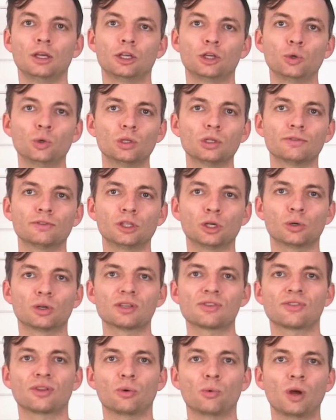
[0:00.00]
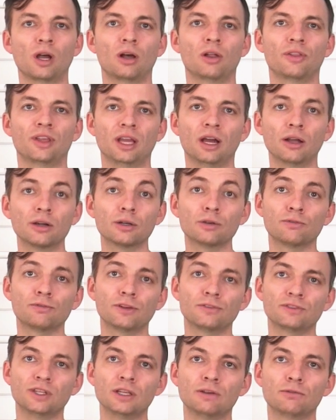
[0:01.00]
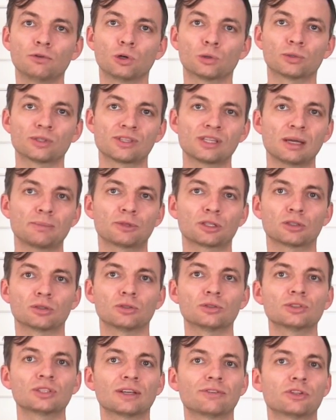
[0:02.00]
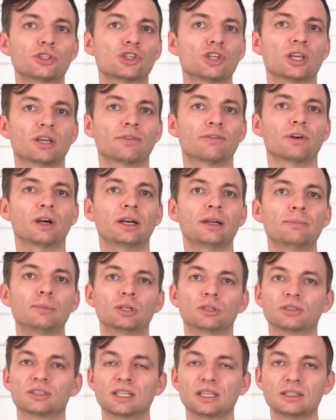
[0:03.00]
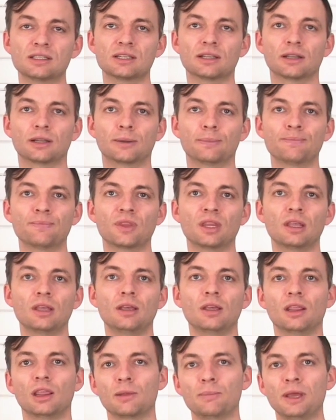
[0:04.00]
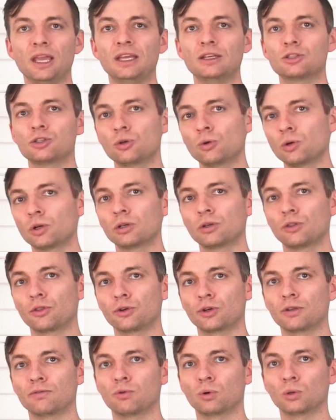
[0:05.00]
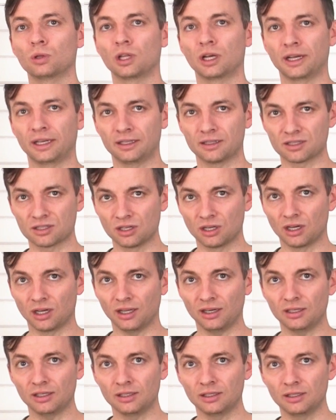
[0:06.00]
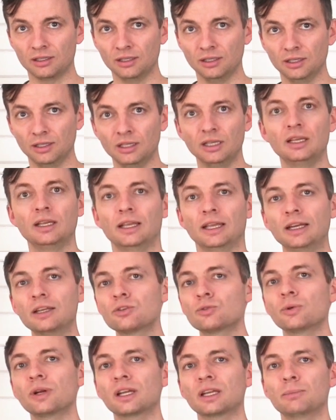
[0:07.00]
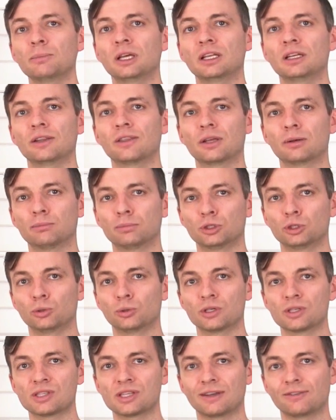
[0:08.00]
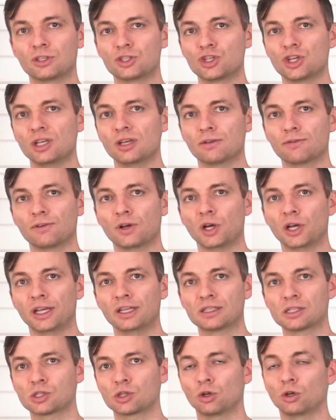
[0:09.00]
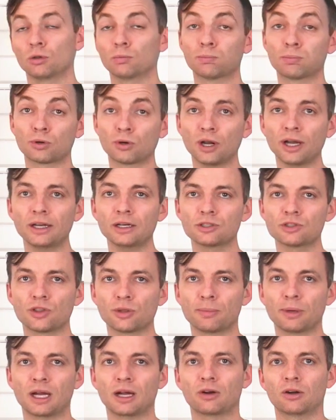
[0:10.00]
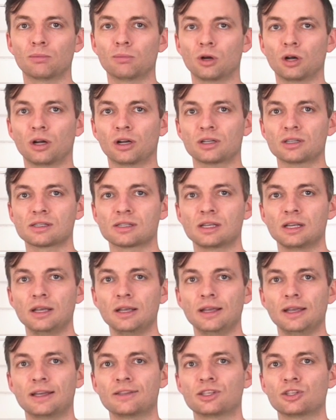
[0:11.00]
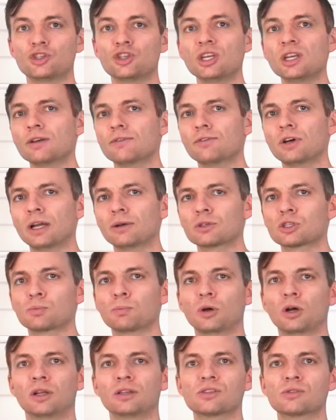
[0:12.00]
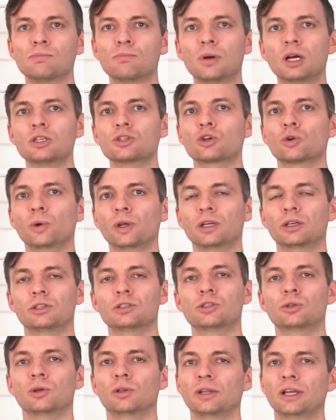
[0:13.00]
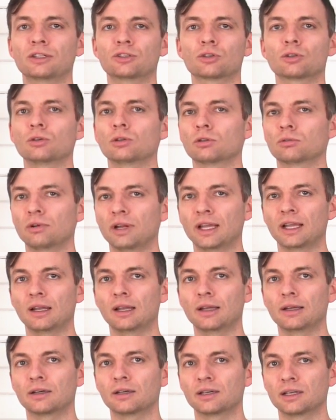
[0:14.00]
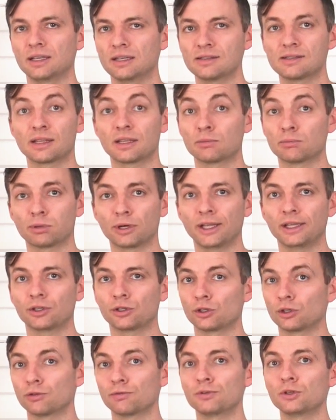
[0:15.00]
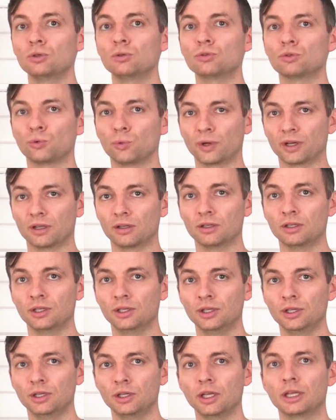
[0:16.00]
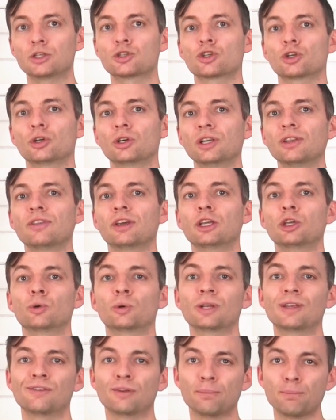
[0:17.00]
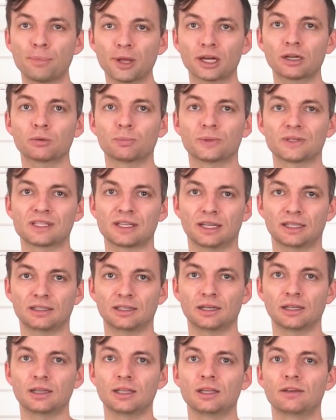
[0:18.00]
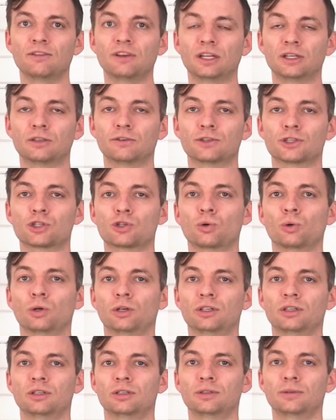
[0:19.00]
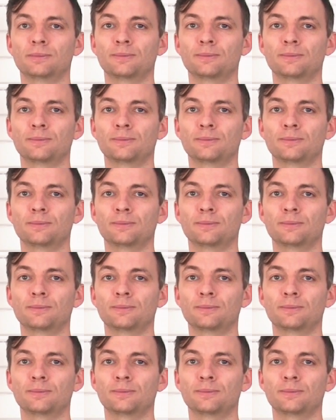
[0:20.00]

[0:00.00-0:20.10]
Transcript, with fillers: You will have noticed that while the 115 volt receptacles have a GFI built into them, the main 230 volt line does not. It is recommended that brewers have a GFI installed prior to the power box, as a GFI responds much quicker to electrical irregularities than a breaker or fuse will, ensuring that you are even better protected in the event of a short.